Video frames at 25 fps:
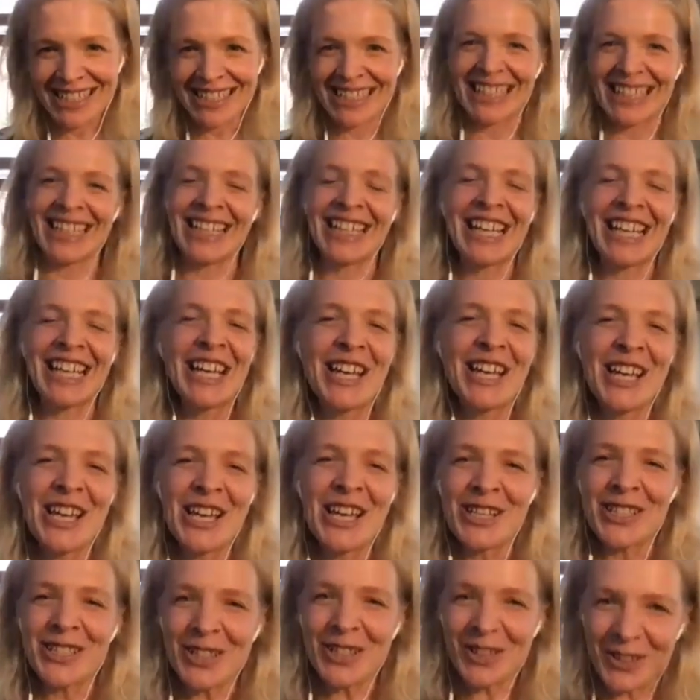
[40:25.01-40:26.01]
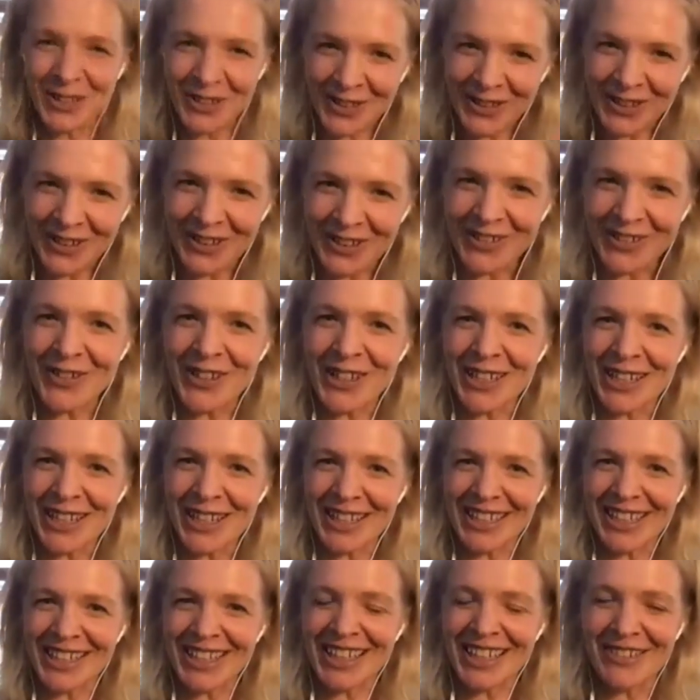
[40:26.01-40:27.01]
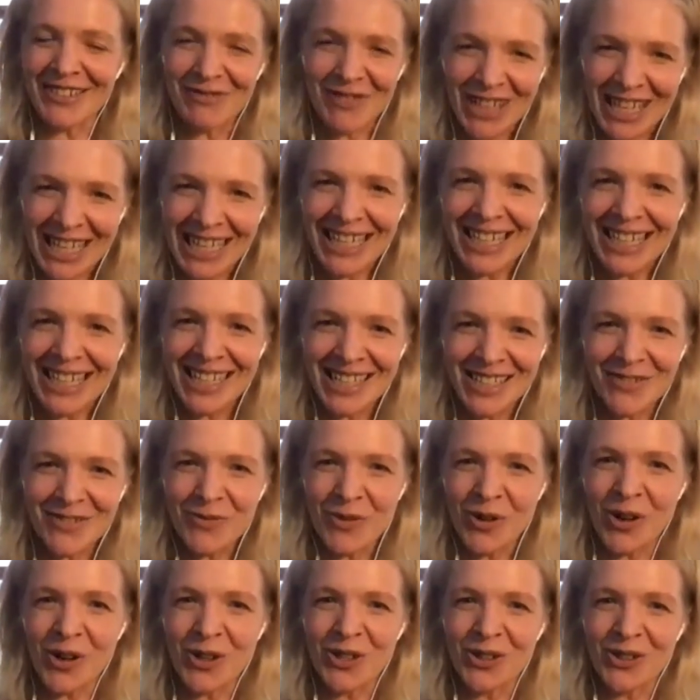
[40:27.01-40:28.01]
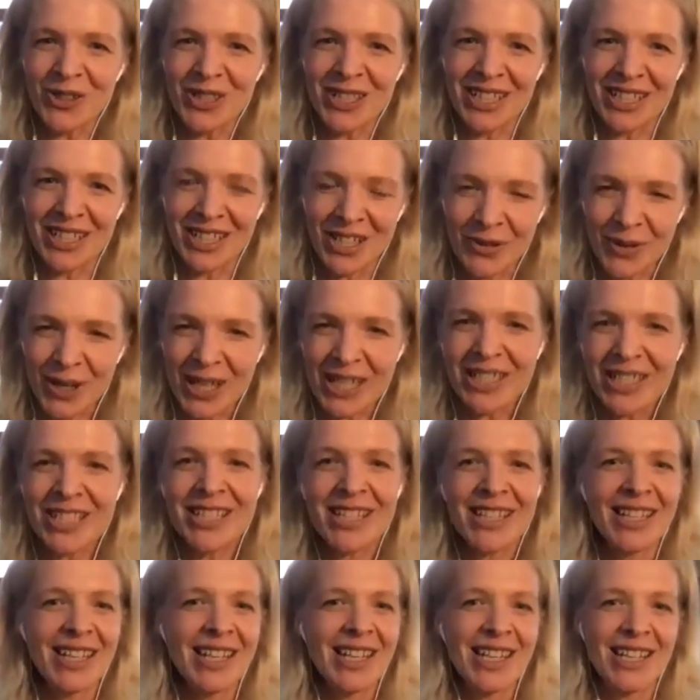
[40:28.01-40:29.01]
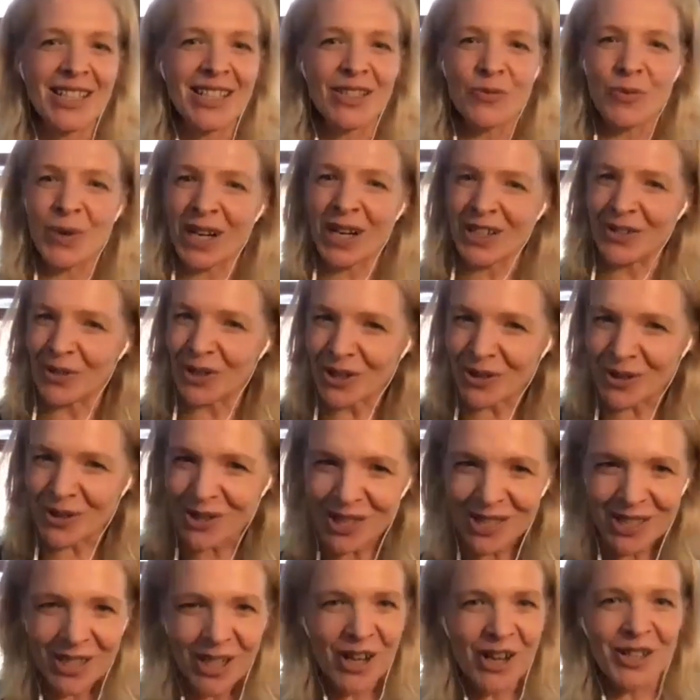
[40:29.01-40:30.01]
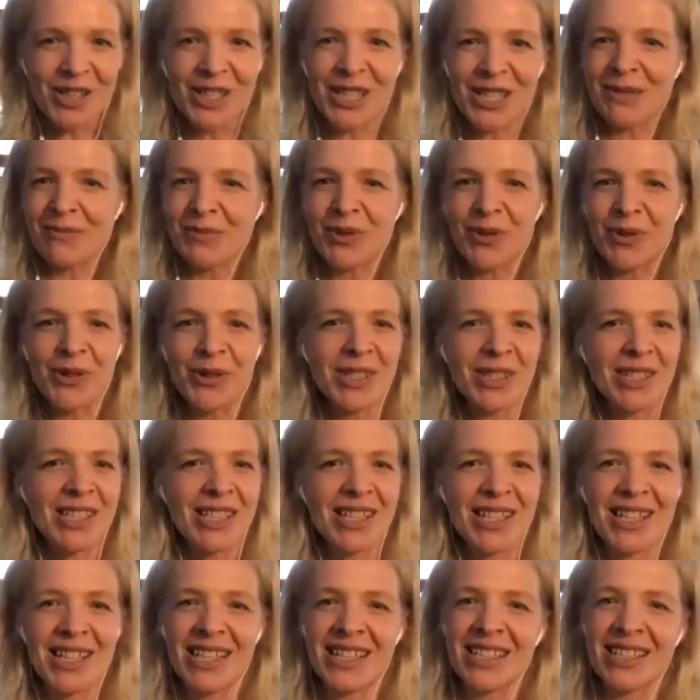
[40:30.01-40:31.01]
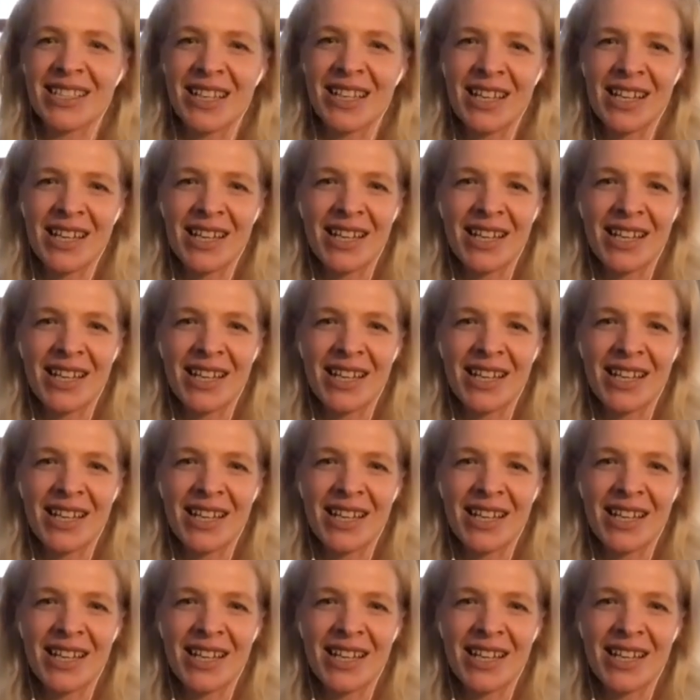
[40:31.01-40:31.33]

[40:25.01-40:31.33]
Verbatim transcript: Like, so you, it really is what your situation is, what your starting point is,